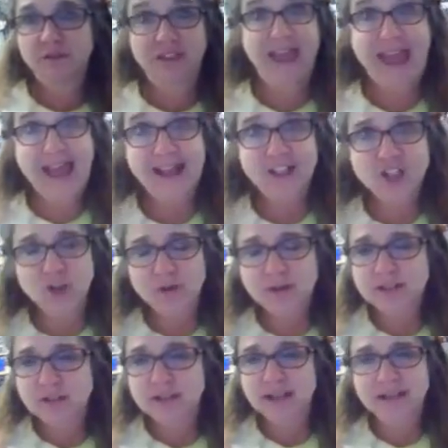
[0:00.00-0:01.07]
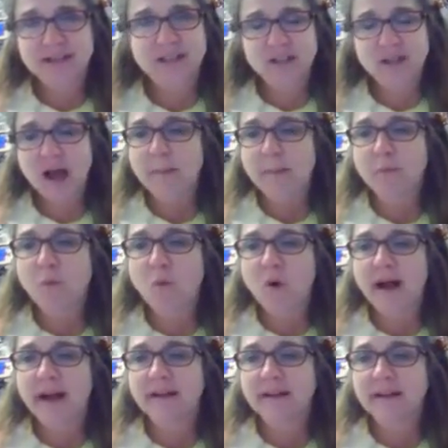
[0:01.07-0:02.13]
the answer is the top
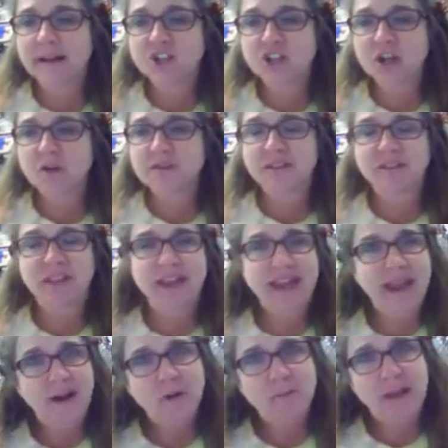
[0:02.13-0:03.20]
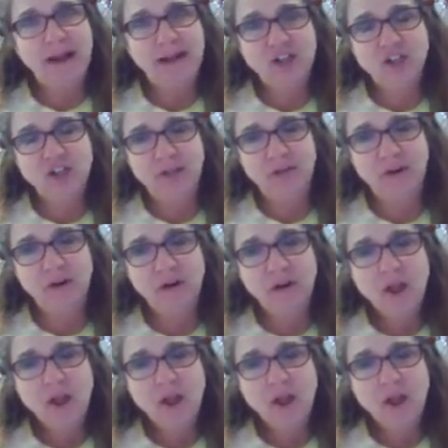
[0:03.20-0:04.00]
one. It shows that they care about each other.